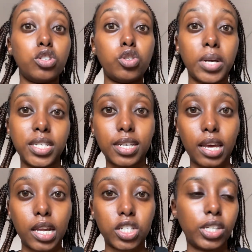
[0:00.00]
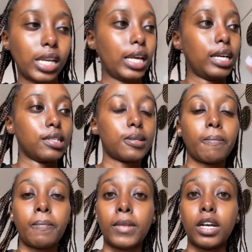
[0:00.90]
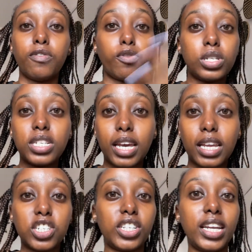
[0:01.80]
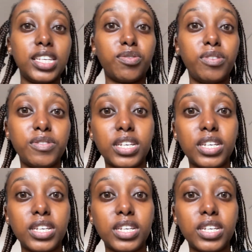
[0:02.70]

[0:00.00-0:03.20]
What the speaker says: 20 Kenya shillings, 40 Kenya shillings, 50